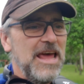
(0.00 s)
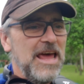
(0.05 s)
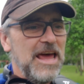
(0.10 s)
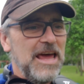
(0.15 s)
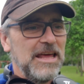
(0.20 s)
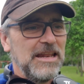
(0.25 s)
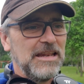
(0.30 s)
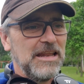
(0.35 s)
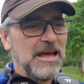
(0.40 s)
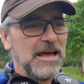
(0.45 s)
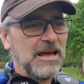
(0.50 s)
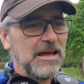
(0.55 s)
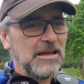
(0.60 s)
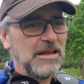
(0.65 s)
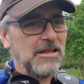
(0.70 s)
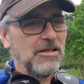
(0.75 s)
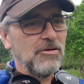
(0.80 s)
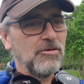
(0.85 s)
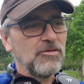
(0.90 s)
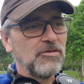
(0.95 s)
and uh,
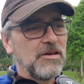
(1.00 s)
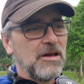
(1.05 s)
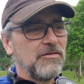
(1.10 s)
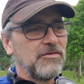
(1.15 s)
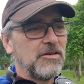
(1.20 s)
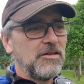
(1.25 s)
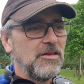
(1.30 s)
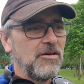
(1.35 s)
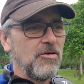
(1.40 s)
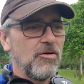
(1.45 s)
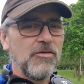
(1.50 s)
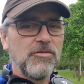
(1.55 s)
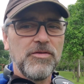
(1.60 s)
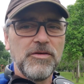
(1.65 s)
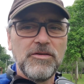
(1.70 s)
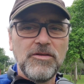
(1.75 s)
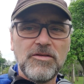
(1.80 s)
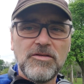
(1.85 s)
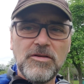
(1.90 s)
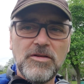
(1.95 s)
he looks after the
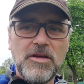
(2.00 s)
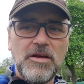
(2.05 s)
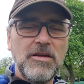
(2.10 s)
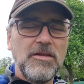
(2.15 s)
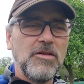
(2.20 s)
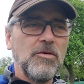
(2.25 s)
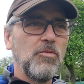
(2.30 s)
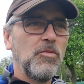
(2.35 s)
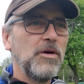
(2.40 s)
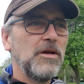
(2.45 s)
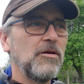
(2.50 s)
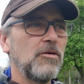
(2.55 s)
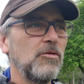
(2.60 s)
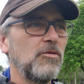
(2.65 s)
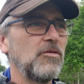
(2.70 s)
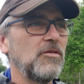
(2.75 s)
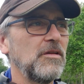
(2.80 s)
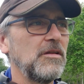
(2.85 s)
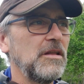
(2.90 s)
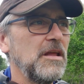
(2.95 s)
orphans and, and, the
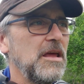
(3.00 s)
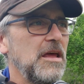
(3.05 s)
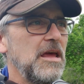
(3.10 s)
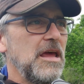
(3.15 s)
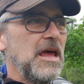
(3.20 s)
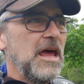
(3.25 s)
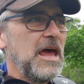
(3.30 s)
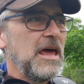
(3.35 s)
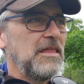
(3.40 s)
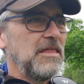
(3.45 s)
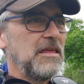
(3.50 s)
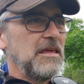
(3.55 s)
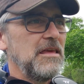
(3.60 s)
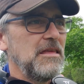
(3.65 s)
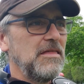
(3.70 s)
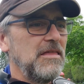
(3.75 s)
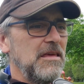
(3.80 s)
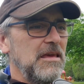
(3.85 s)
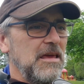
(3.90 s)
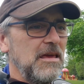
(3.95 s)
widows and, and the,
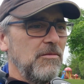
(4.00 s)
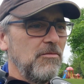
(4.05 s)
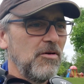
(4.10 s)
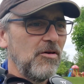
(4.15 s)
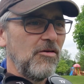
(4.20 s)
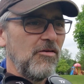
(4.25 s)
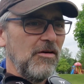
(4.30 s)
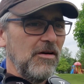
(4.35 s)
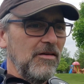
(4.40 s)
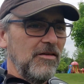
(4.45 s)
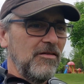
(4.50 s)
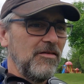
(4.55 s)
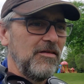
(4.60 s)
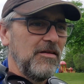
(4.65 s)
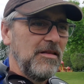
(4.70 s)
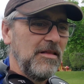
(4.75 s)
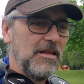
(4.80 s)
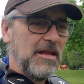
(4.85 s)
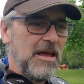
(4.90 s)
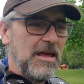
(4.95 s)
the immigrants
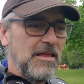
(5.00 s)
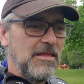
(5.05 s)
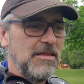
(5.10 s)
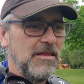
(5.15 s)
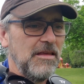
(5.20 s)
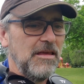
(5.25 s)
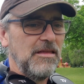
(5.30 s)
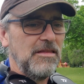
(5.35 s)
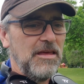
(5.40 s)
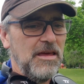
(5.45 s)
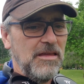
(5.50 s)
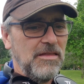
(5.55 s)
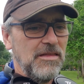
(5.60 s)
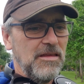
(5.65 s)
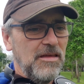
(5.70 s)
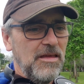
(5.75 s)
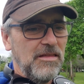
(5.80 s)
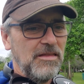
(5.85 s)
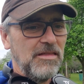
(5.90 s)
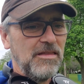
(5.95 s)
and, and, the, and
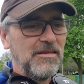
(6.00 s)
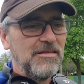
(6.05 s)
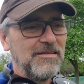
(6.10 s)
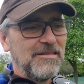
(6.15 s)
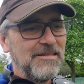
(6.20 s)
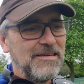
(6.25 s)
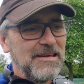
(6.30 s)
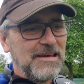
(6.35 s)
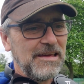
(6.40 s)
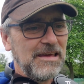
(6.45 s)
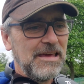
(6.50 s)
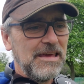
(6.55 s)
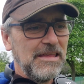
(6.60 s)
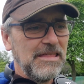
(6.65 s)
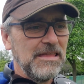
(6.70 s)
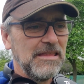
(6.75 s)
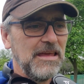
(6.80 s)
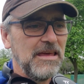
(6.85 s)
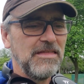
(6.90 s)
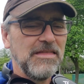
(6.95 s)
the, the sick
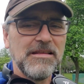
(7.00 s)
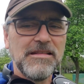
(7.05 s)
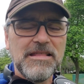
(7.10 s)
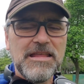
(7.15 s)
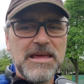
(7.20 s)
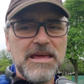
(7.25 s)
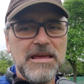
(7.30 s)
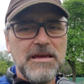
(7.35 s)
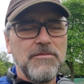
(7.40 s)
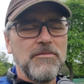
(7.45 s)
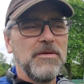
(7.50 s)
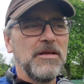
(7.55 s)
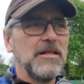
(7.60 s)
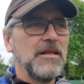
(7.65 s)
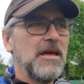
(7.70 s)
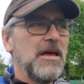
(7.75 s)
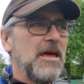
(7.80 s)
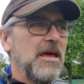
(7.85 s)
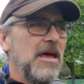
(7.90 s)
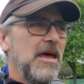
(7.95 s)
and, and the lame and,
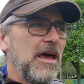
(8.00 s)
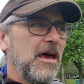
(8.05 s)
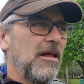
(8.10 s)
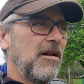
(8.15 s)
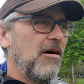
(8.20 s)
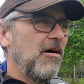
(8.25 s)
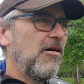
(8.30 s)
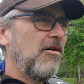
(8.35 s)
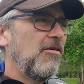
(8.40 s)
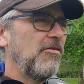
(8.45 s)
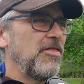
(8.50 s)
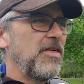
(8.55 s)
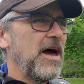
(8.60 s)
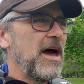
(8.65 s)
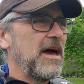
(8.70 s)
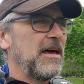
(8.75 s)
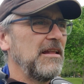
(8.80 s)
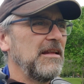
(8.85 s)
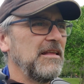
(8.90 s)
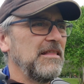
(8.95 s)
and all
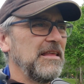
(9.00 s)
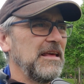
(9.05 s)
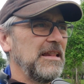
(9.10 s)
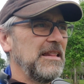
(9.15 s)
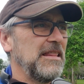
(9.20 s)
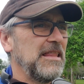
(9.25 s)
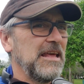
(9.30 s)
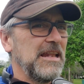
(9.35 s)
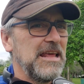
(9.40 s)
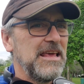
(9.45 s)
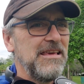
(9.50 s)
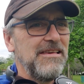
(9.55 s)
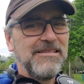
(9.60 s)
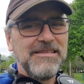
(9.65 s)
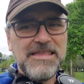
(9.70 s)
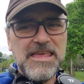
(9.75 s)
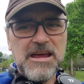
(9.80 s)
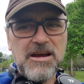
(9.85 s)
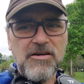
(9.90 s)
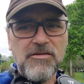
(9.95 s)
that and that, that he's
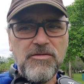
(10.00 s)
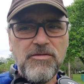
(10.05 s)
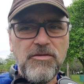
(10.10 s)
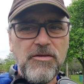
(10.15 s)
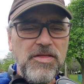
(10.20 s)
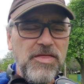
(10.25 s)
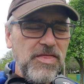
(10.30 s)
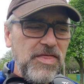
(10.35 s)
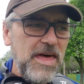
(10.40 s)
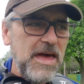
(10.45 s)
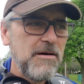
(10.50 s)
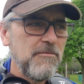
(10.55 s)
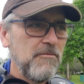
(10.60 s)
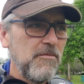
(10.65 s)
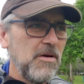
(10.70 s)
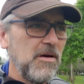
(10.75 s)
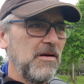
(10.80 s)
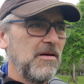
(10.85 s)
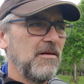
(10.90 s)
there for them